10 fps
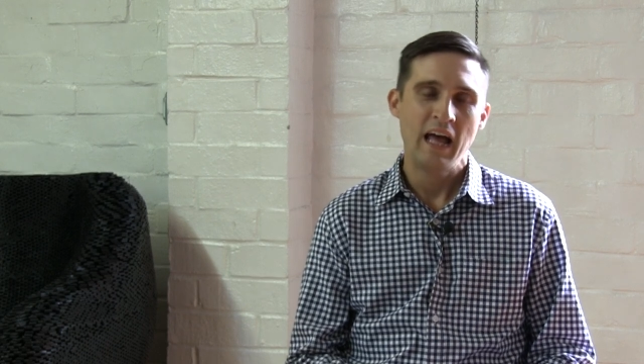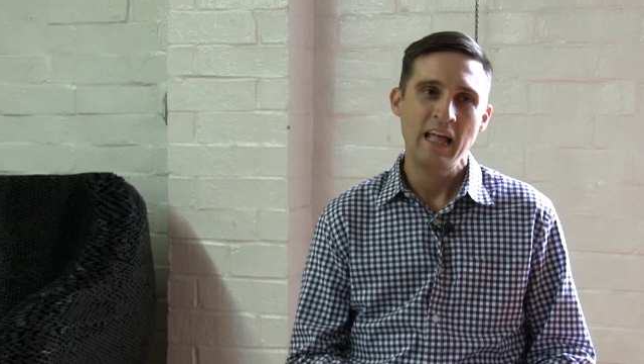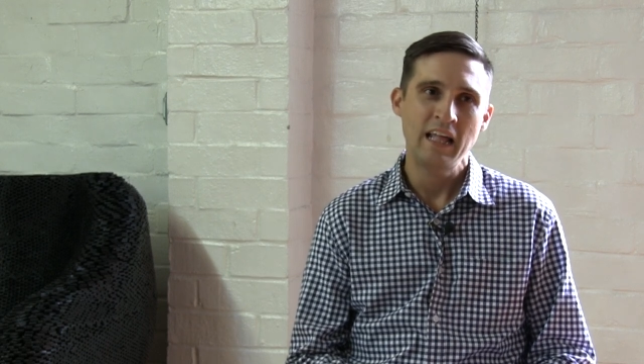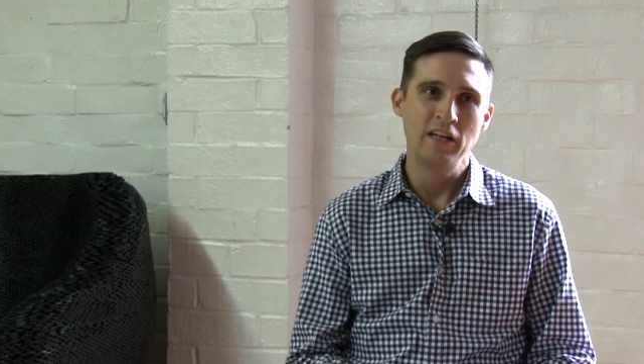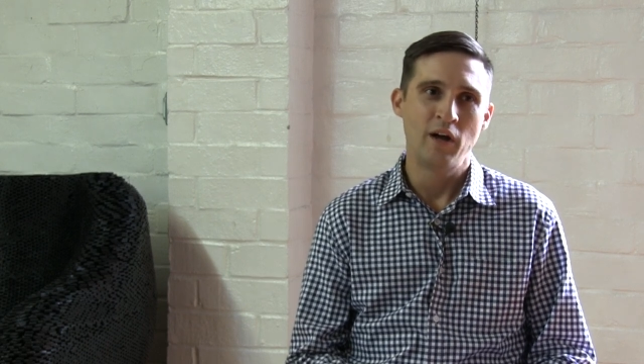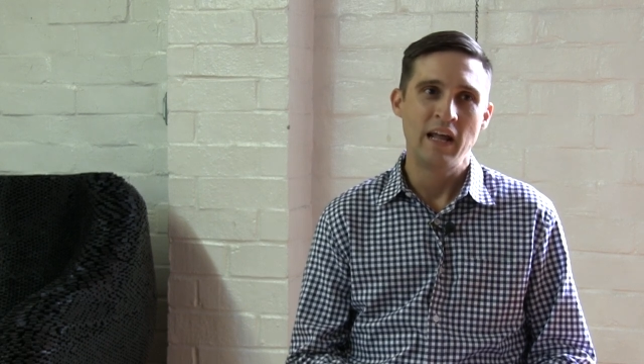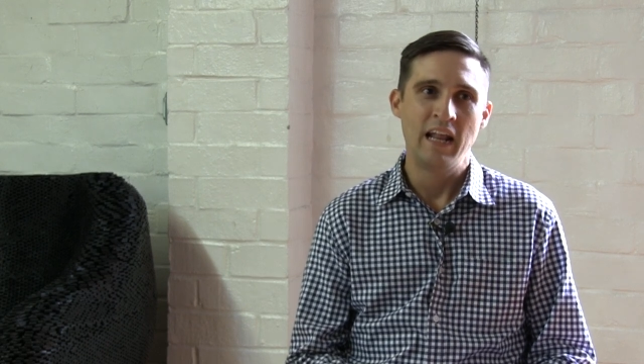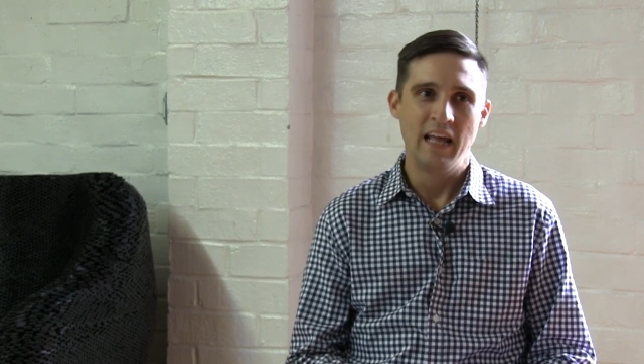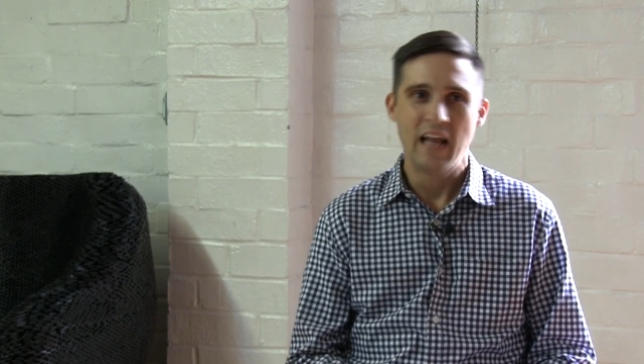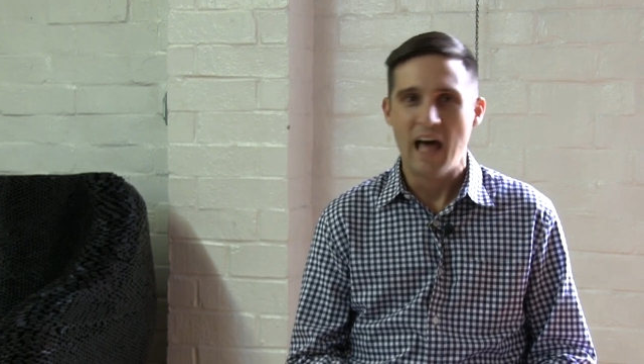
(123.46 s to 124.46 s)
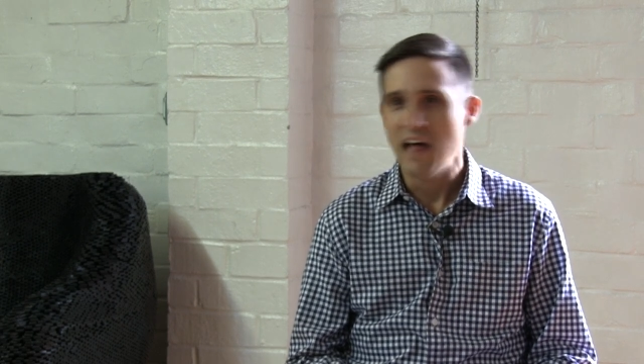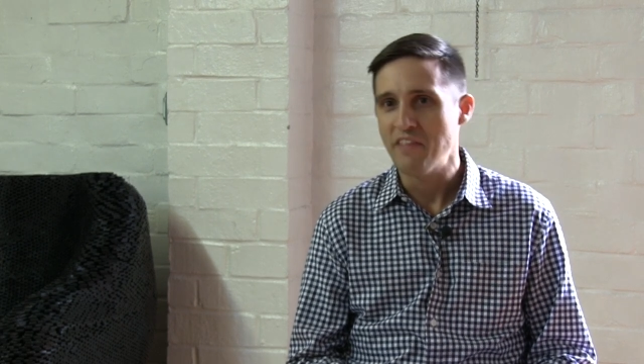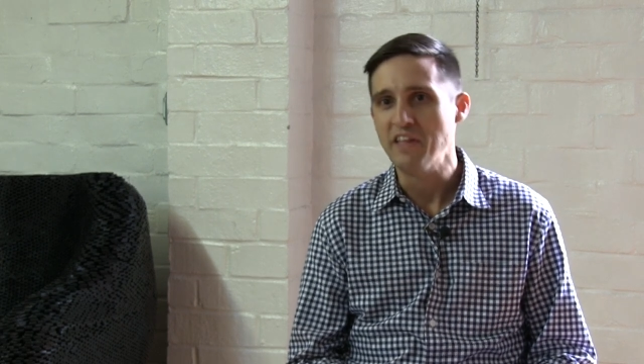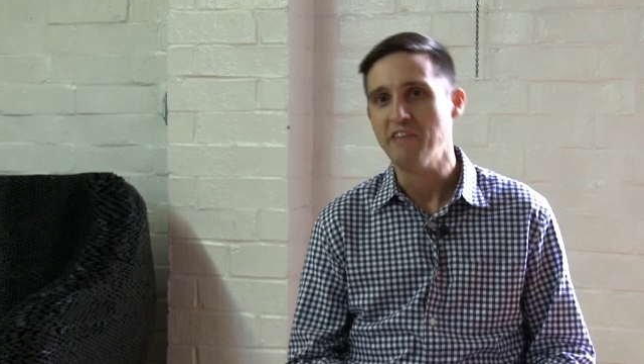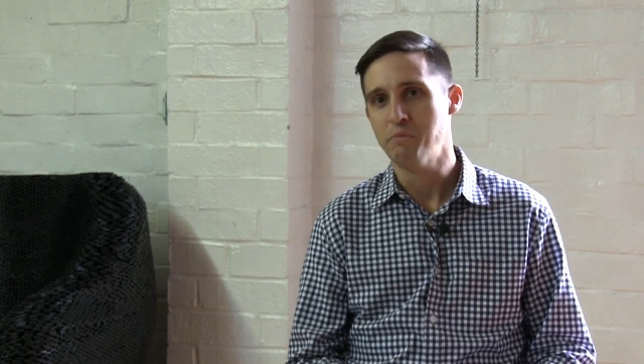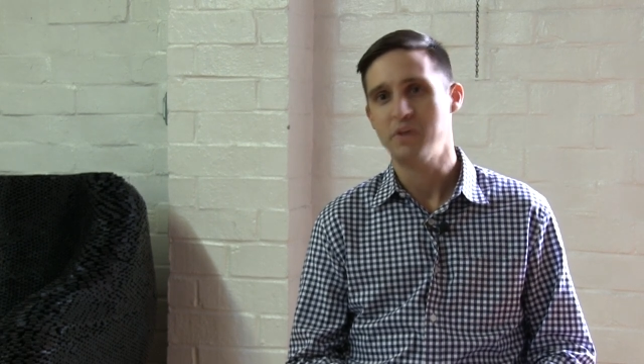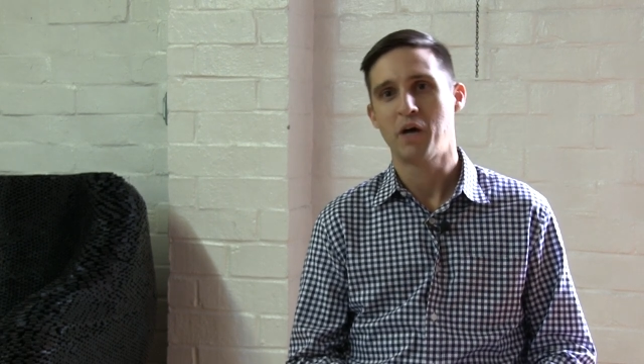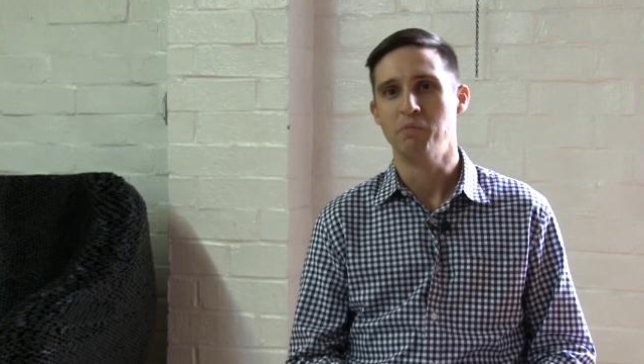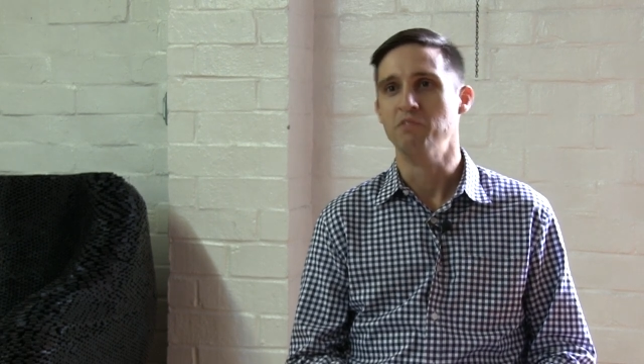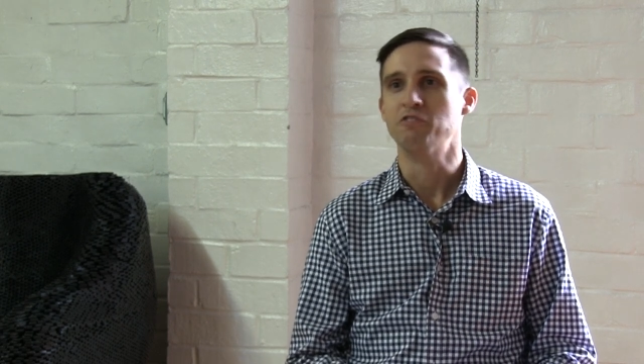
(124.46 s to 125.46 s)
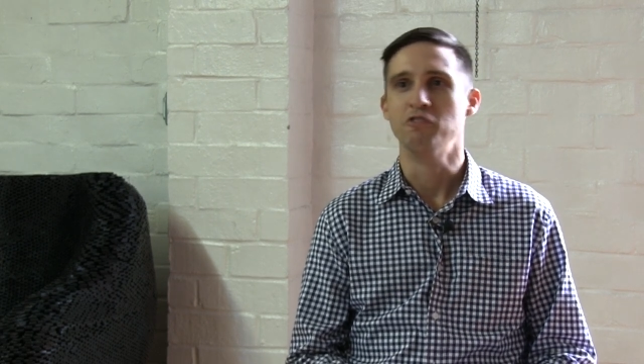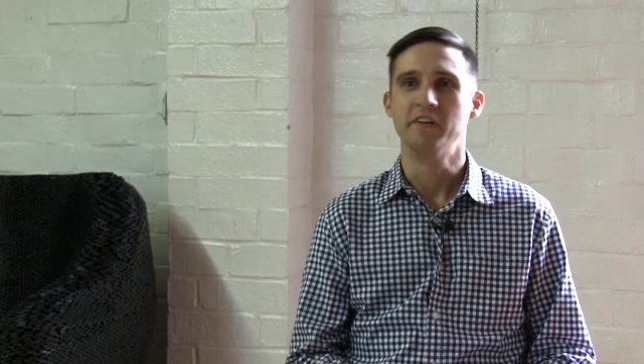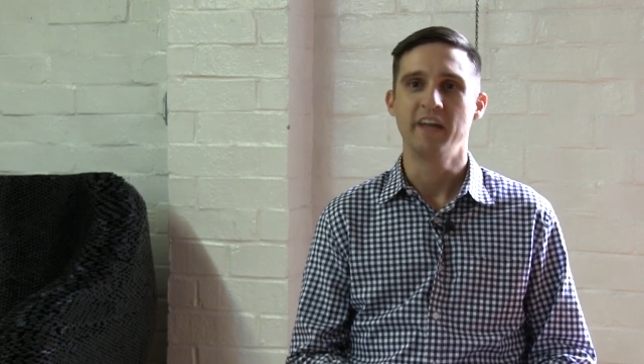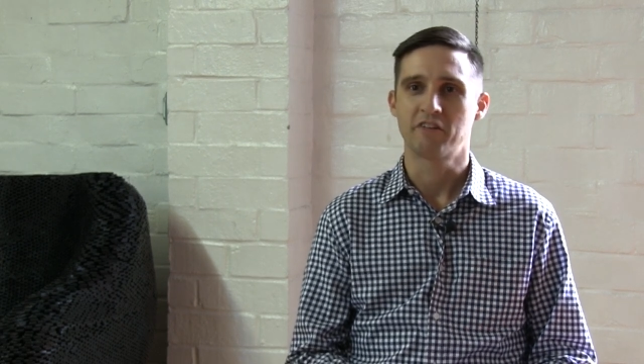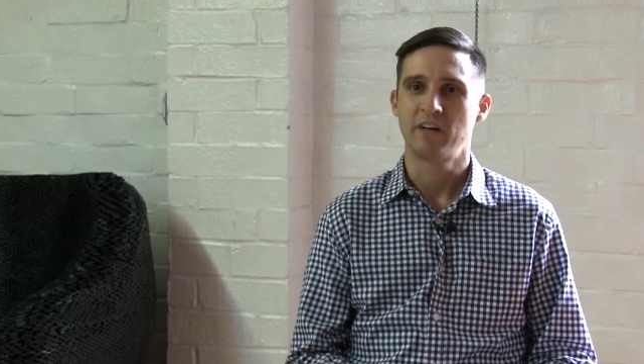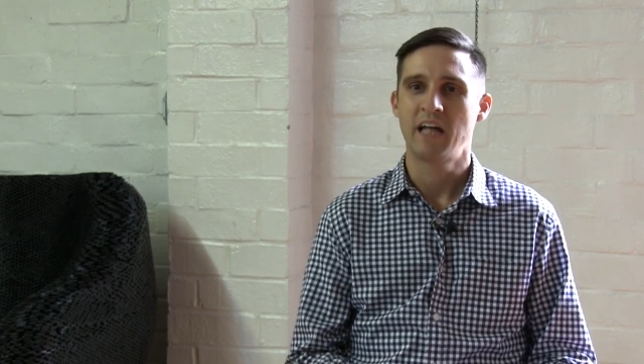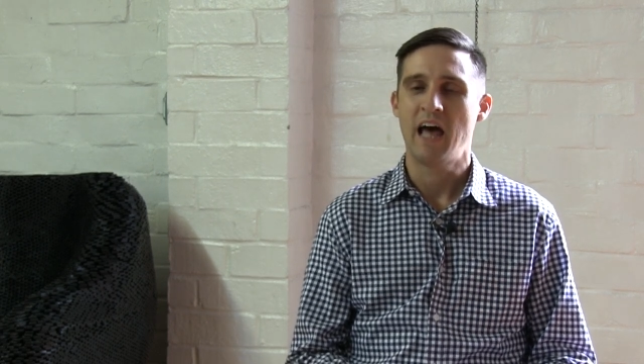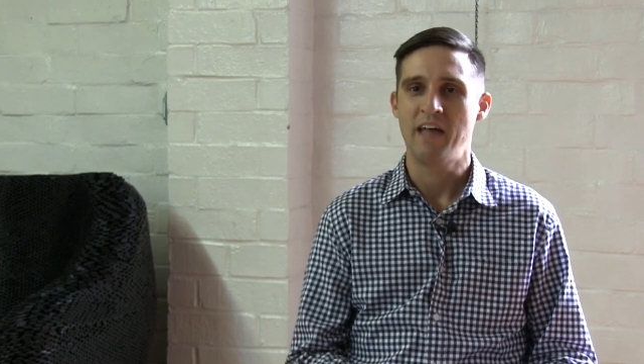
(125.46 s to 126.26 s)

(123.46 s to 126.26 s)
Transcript: I think even beyond moving through the text, right?